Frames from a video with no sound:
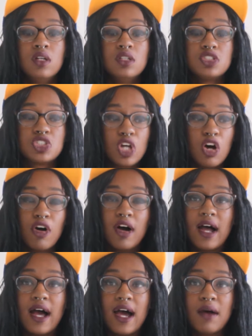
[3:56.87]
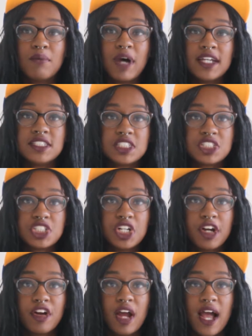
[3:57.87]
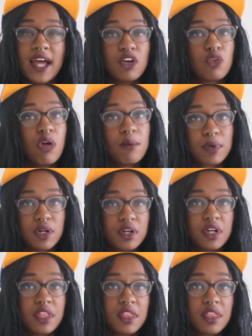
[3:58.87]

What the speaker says: So my sister, I don't remember